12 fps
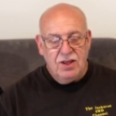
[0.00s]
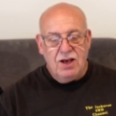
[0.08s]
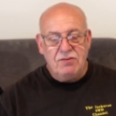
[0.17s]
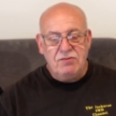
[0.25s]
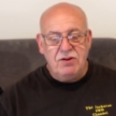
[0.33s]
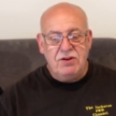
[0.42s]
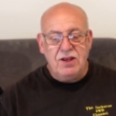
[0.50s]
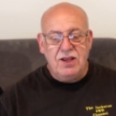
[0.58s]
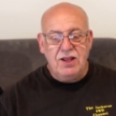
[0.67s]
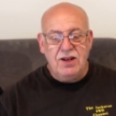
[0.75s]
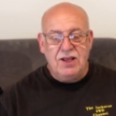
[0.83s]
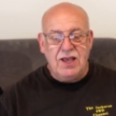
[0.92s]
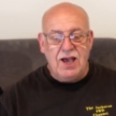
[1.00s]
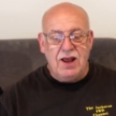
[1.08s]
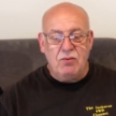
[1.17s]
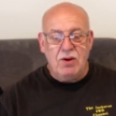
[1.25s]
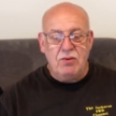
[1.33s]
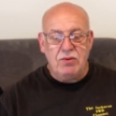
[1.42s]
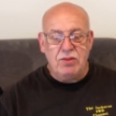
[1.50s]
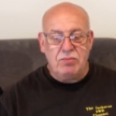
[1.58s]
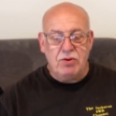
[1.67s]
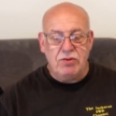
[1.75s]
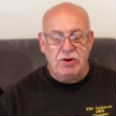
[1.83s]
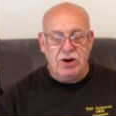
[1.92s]
After taking the car away with the
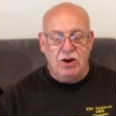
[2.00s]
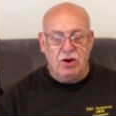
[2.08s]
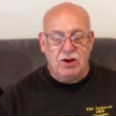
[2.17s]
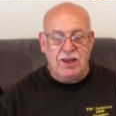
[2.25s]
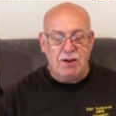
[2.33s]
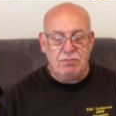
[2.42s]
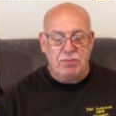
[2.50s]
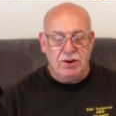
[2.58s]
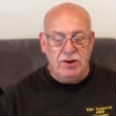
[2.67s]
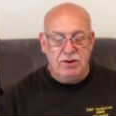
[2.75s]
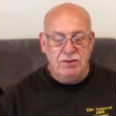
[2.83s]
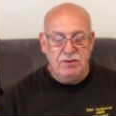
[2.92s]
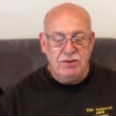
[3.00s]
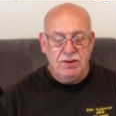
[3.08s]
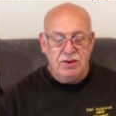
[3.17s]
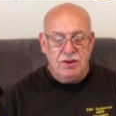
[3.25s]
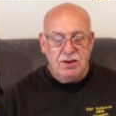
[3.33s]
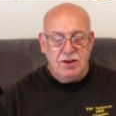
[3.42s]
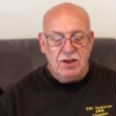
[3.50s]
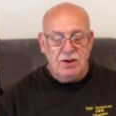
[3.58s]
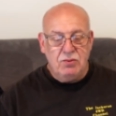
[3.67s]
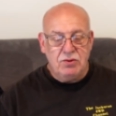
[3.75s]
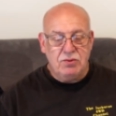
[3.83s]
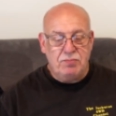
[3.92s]
brother-in-law camping, it
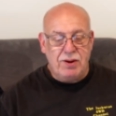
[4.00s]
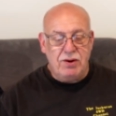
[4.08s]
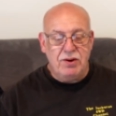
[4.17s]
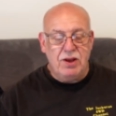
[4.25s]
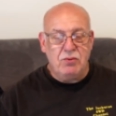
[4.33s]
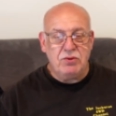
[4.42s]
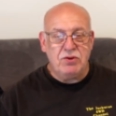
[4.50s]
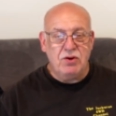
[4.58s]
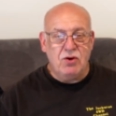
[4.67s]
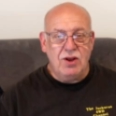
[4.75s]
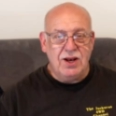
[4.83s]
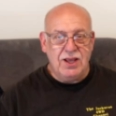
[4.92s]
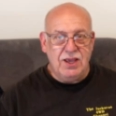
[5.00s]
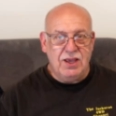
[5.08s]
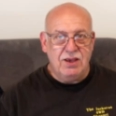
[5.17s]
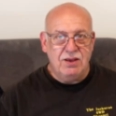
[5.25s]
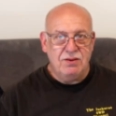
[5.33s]
was apparent there was an oil leak.